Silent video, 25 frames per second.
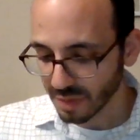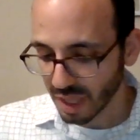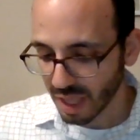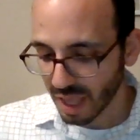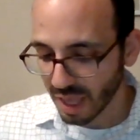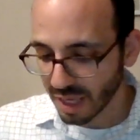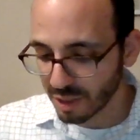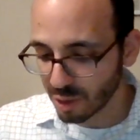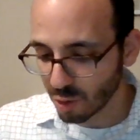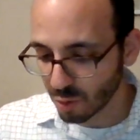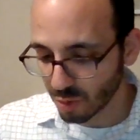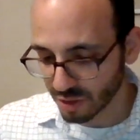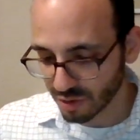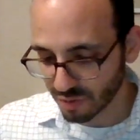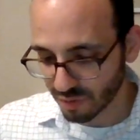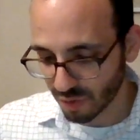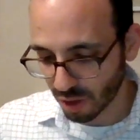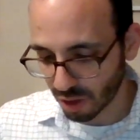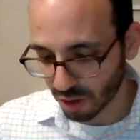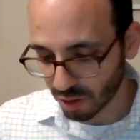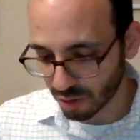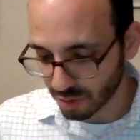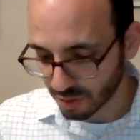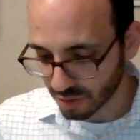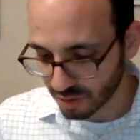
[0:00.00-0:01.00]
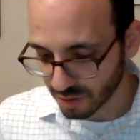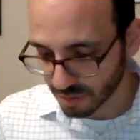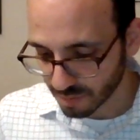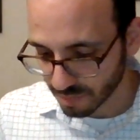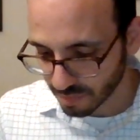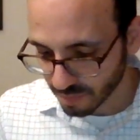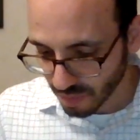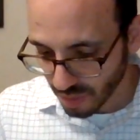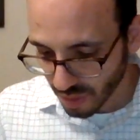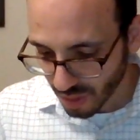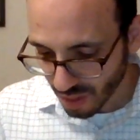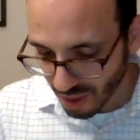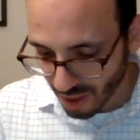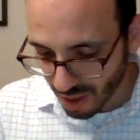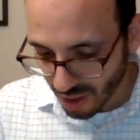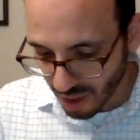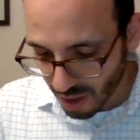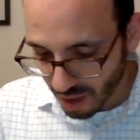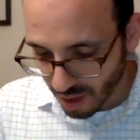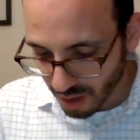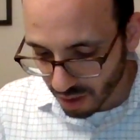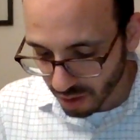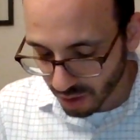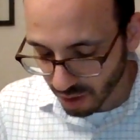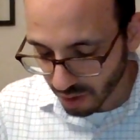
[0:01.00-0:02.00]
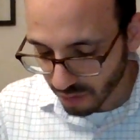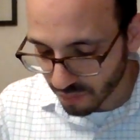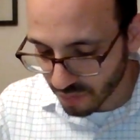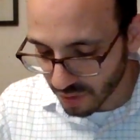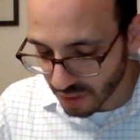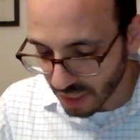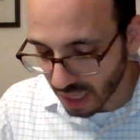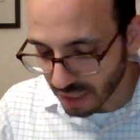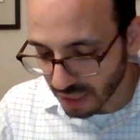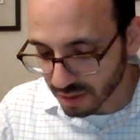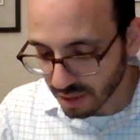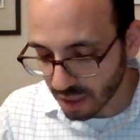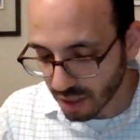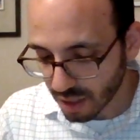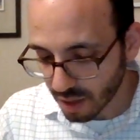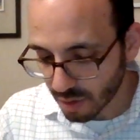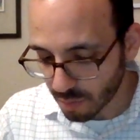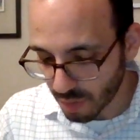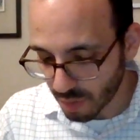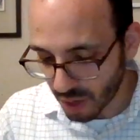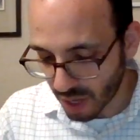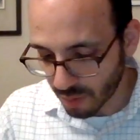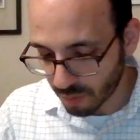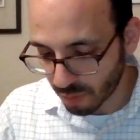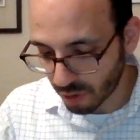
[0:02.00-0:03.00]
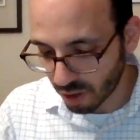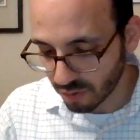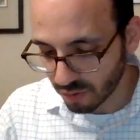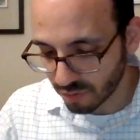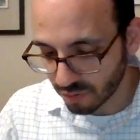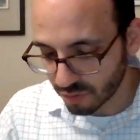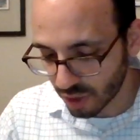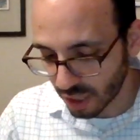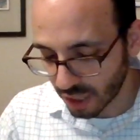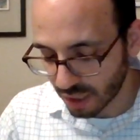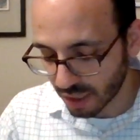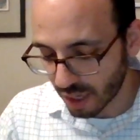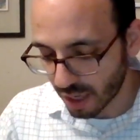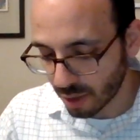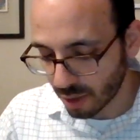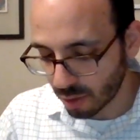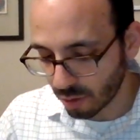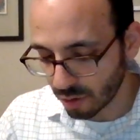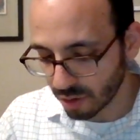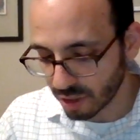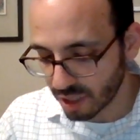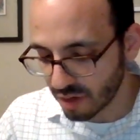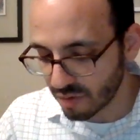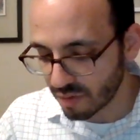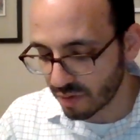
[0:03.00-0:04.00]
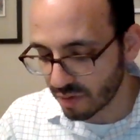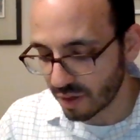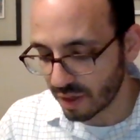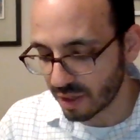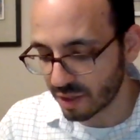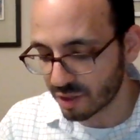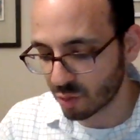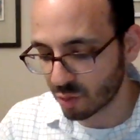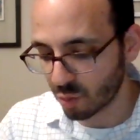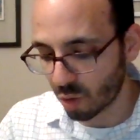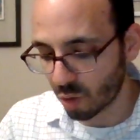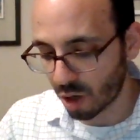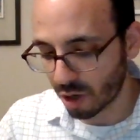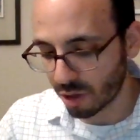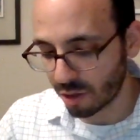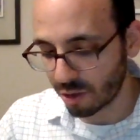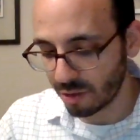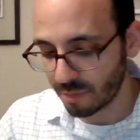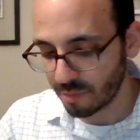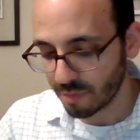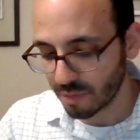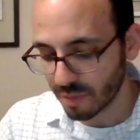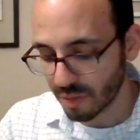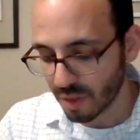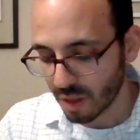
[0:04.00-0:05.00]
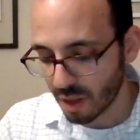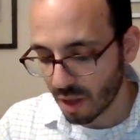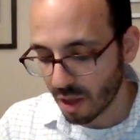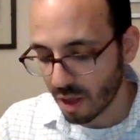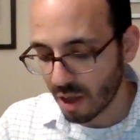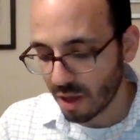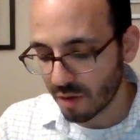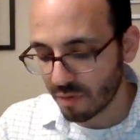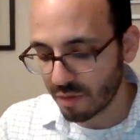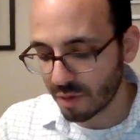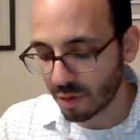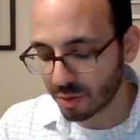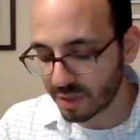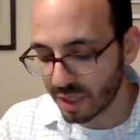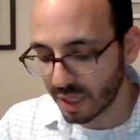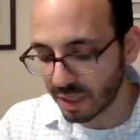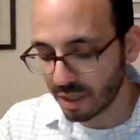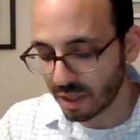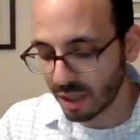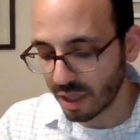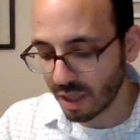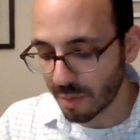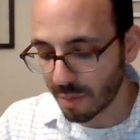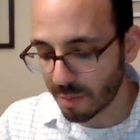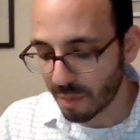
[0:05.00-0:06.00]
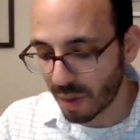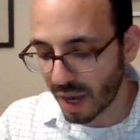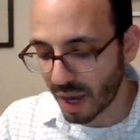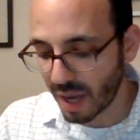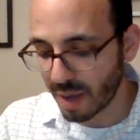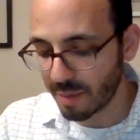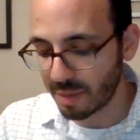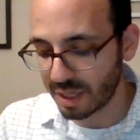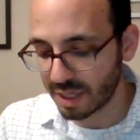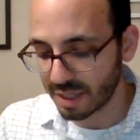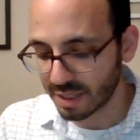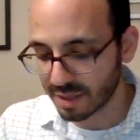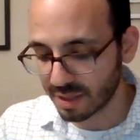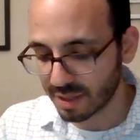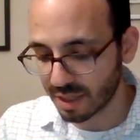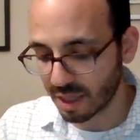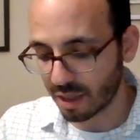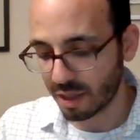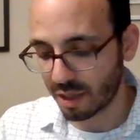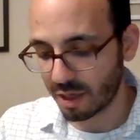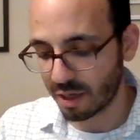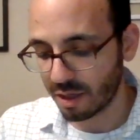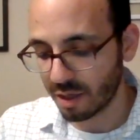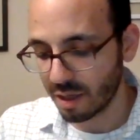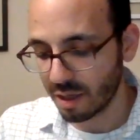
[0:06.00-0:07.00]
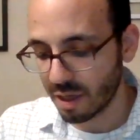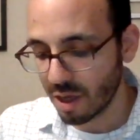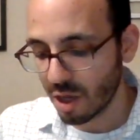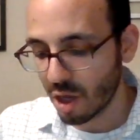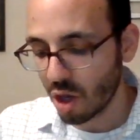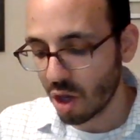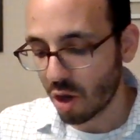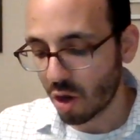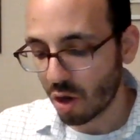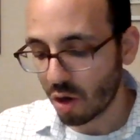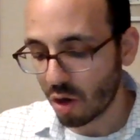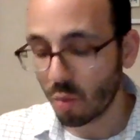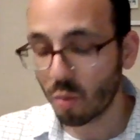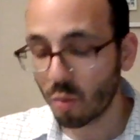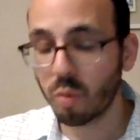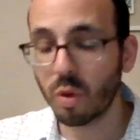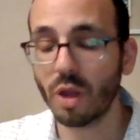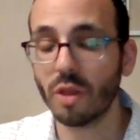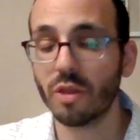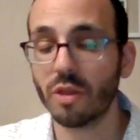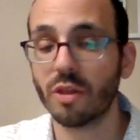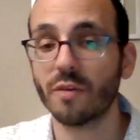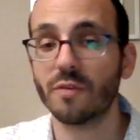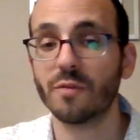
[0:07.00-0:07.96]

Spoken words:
and do as follows. V'natan meimav, right? It will give its water. V'otzetan mayim min hasela." What the